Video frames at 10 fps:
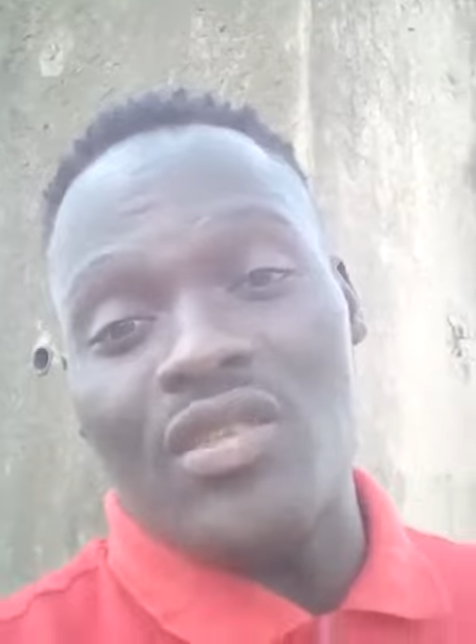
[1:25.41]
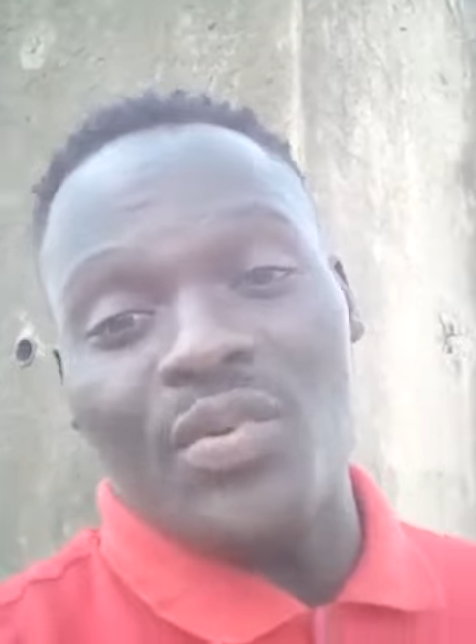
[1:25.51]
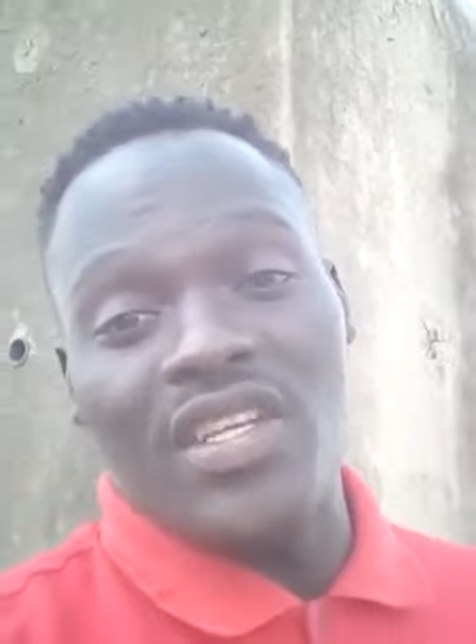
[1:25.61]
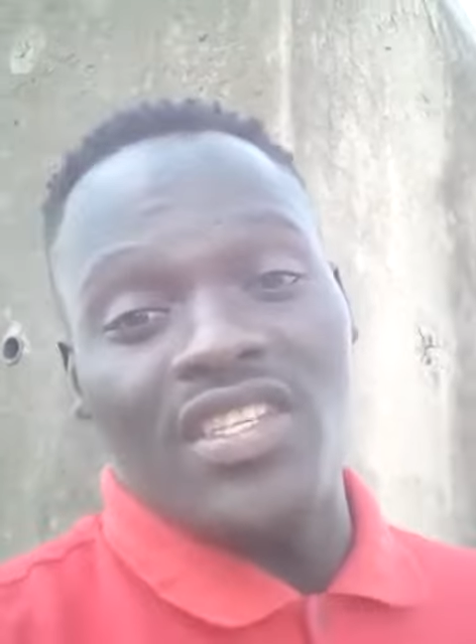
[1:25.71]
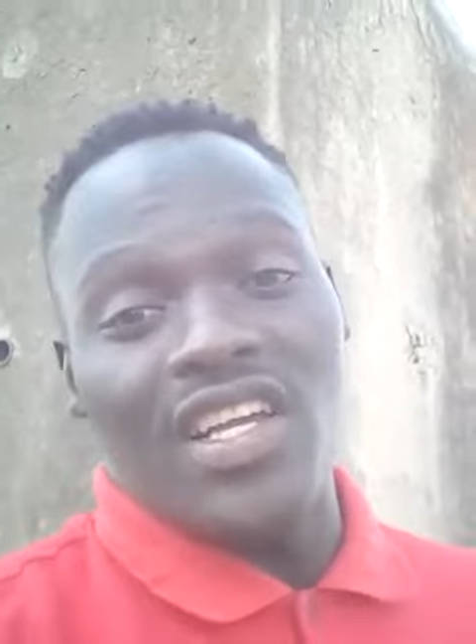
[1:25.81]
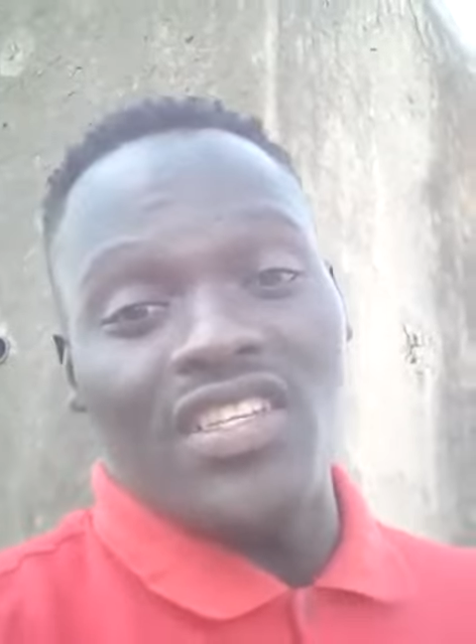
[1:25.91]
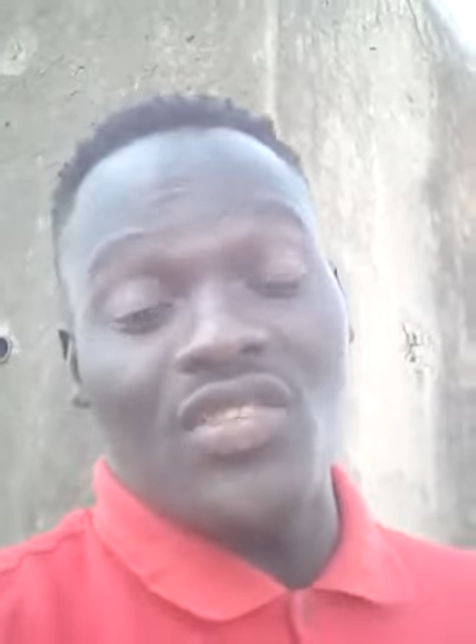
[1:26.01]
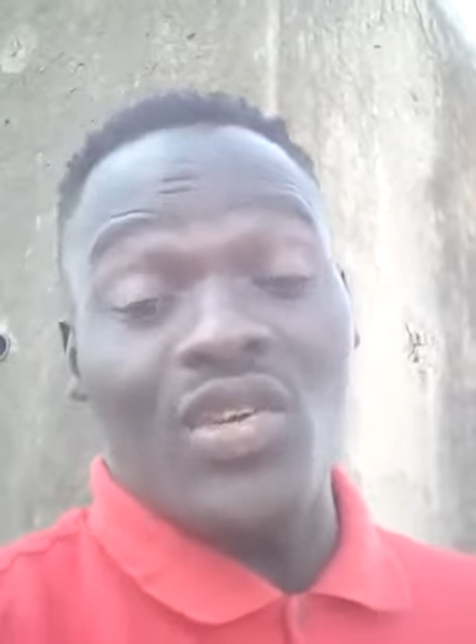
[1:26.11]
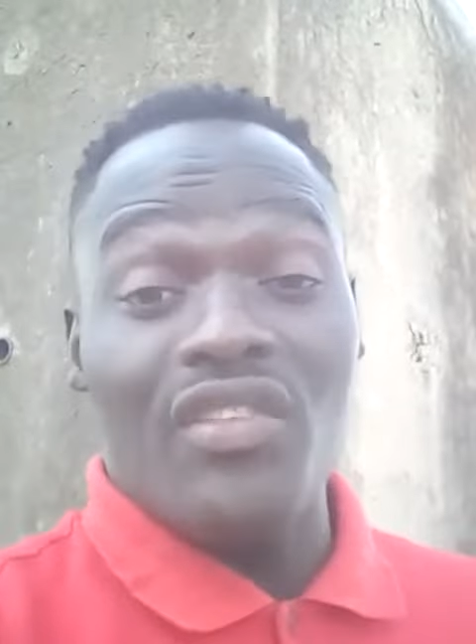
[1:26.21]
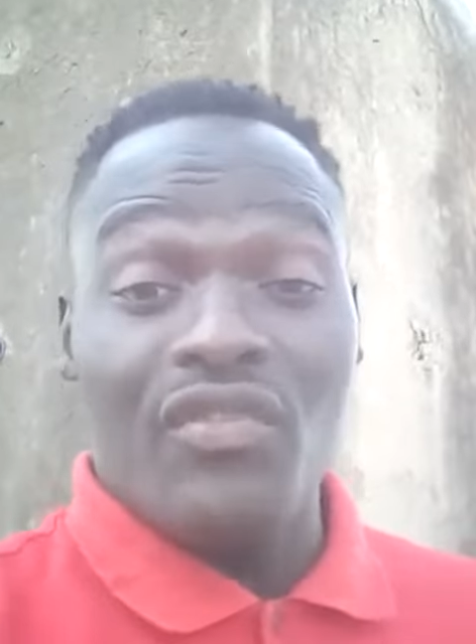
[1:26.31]
to please
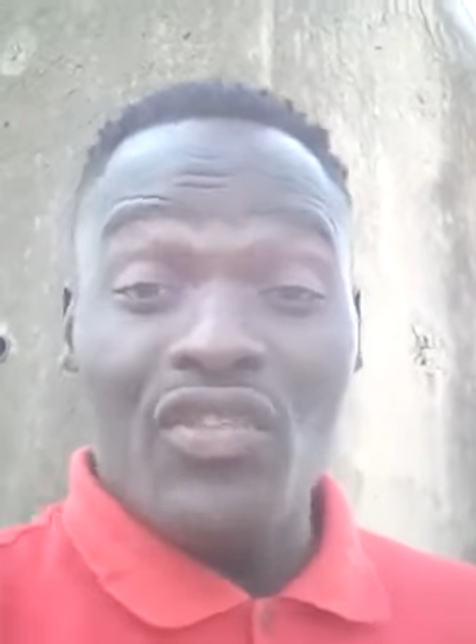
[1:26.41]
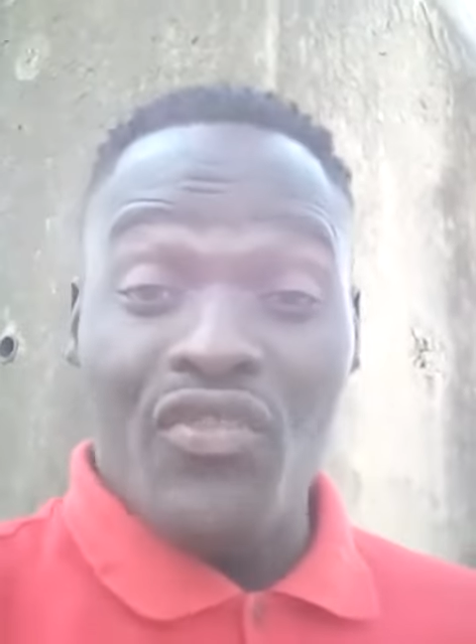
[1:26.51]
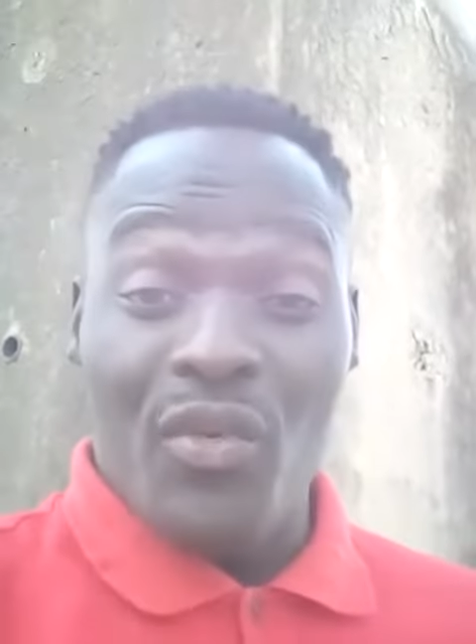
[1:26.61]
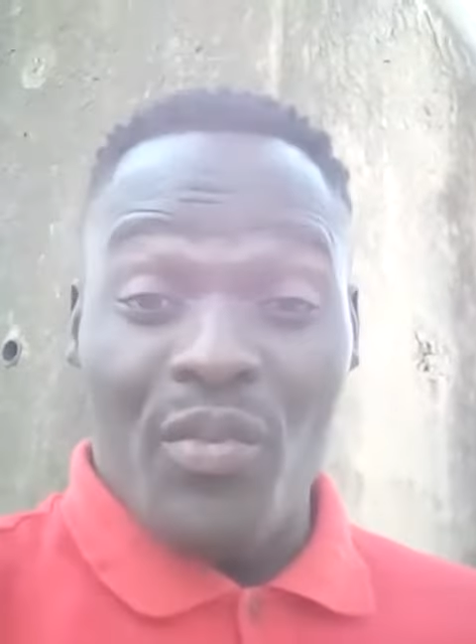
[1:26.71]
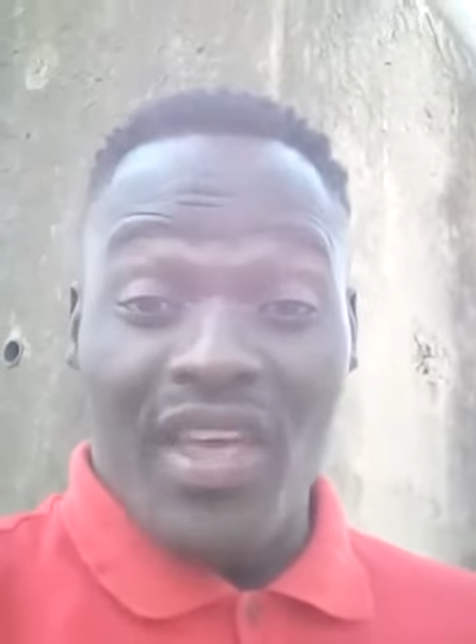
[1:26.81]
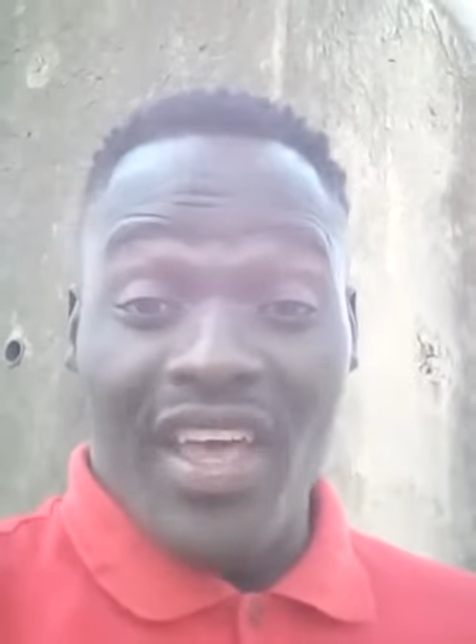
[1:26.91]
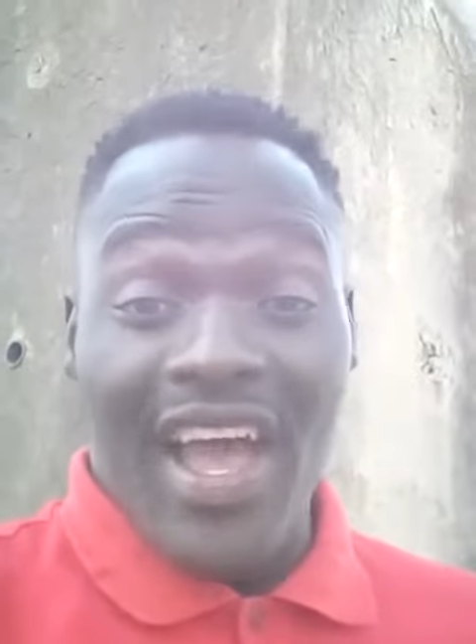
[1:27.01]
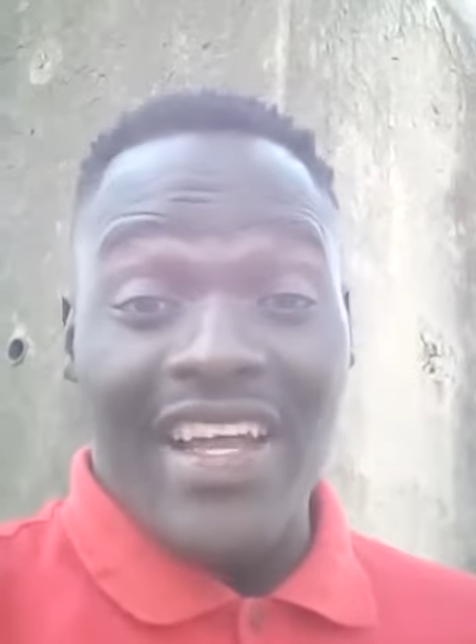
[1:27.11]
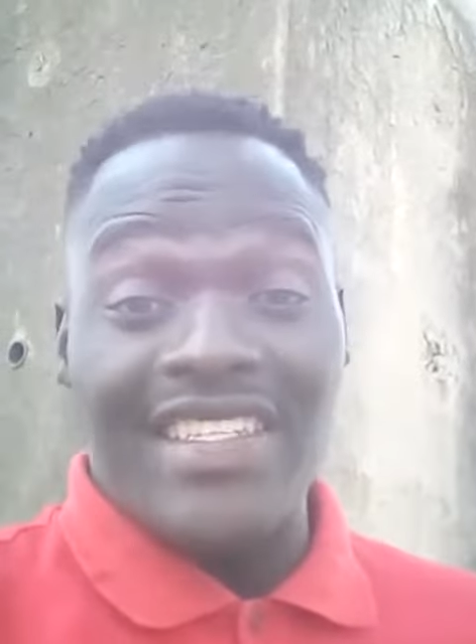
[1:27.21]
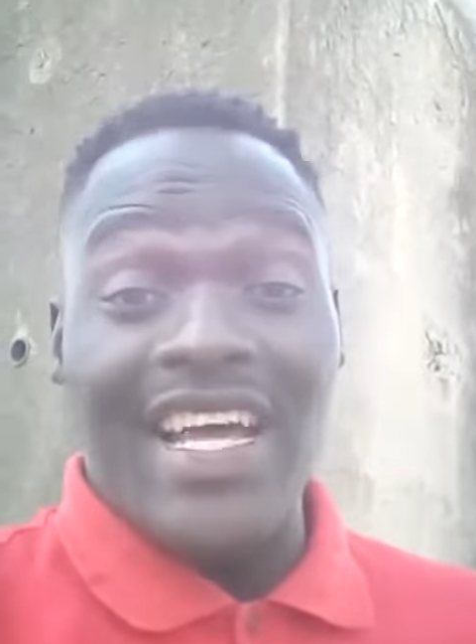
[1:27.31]
judges, you can vote for me
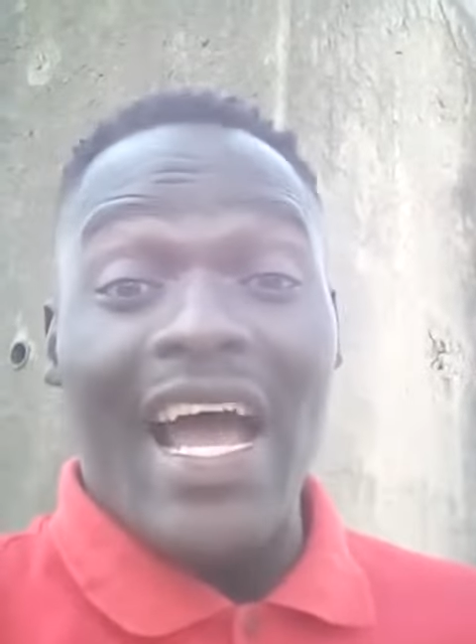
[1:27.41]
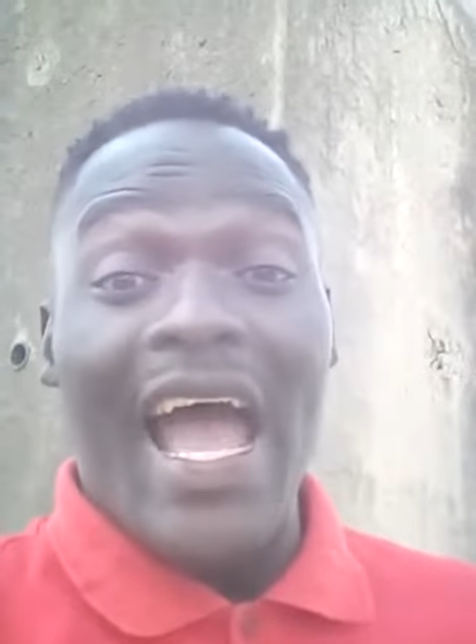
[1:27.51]
at